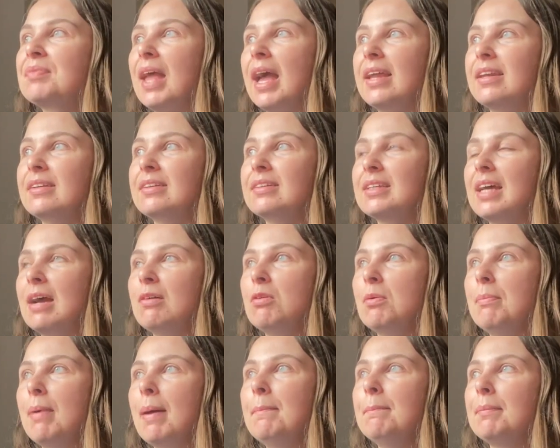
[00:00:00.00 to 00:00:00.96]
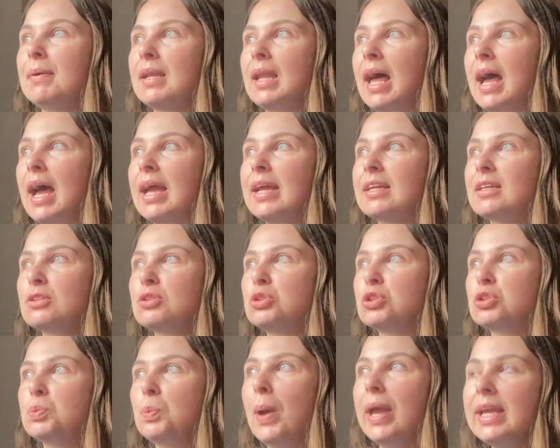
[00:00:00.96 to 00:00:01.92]
And I remember like
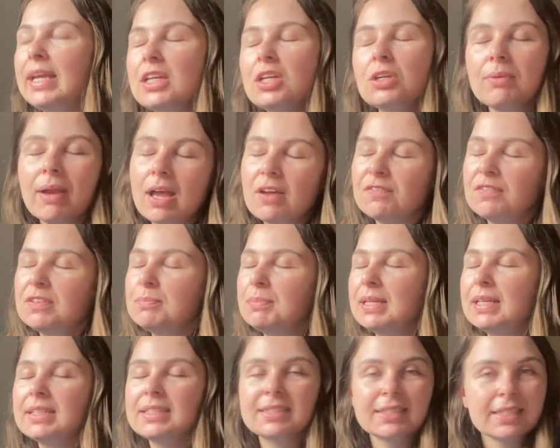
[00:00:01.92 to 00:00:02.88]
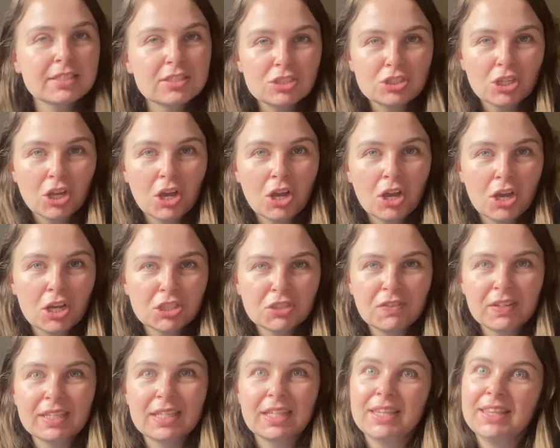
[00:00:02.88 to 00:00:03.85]
just waiting around for being discharged,
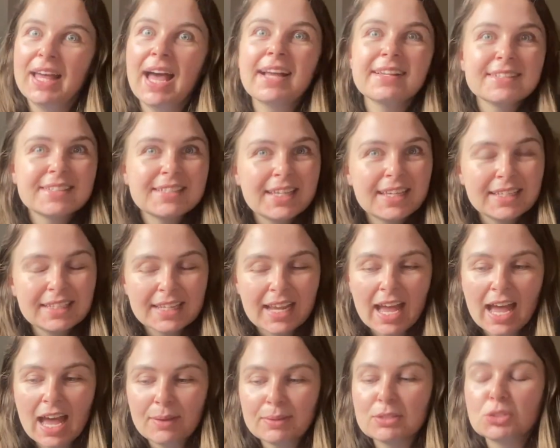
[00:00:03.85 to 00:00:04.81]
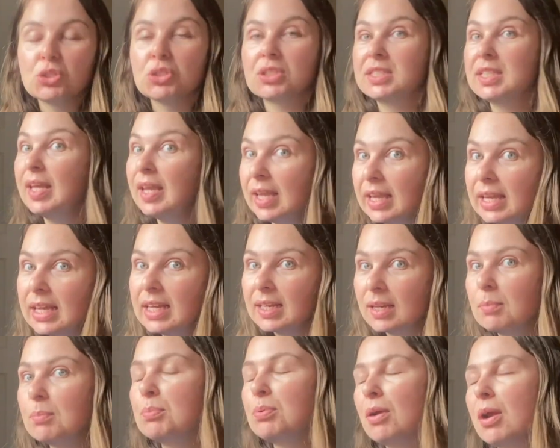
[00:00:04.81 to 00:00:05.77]
thinking that's it now, it's just the
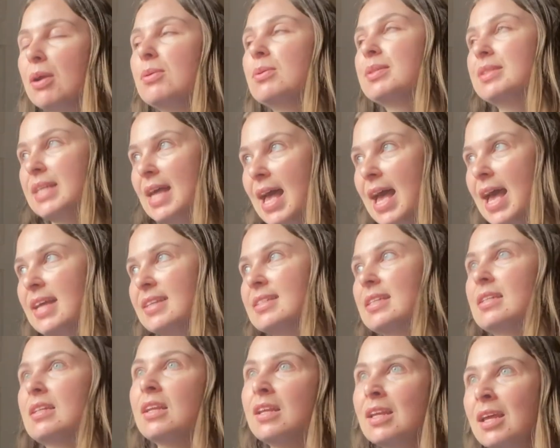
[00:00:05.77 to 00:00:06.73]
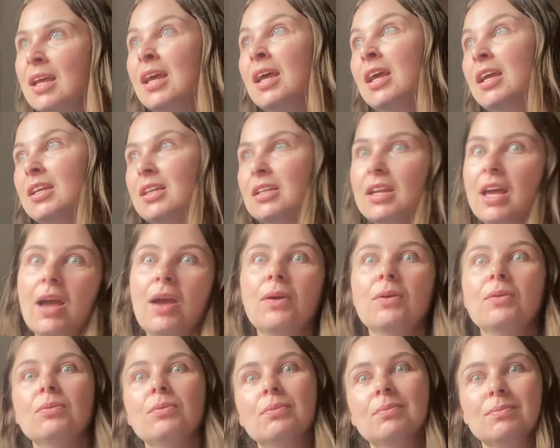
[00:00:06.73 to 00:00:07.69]
healing process and, you
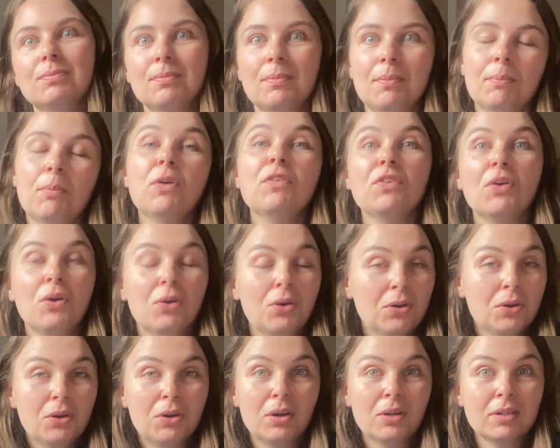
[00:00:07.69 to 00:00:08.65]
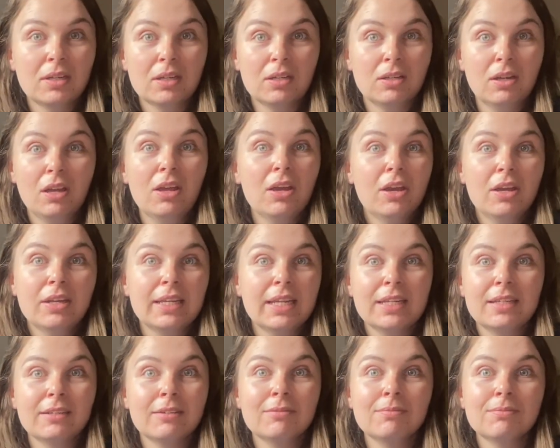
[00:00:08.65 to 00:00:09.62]
know, motherhood and
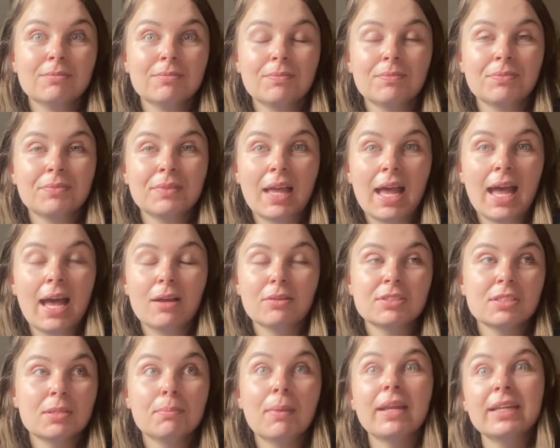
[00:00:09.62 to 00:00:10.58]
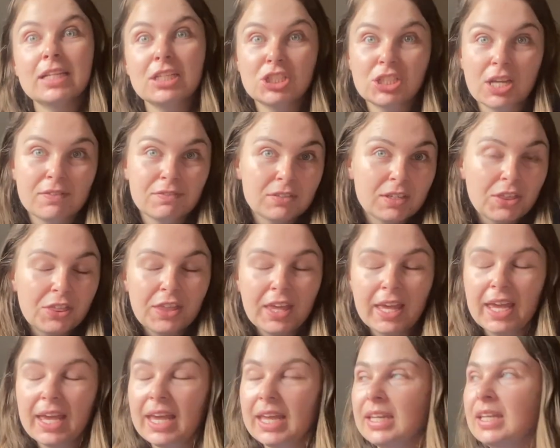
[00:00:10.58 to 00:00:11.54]
learning how to manage
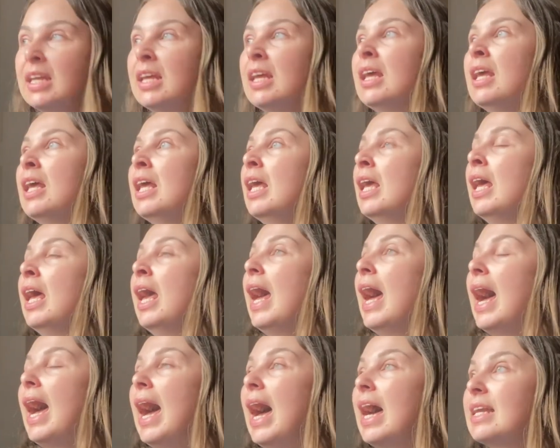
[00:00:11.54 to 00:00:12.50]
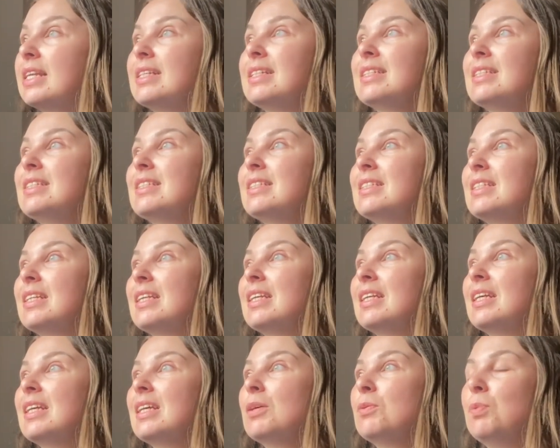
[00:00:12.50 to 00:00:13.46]
everything. And
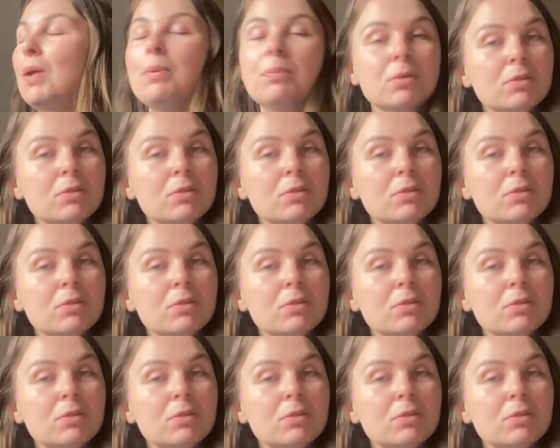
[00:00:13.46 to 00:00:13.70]
when I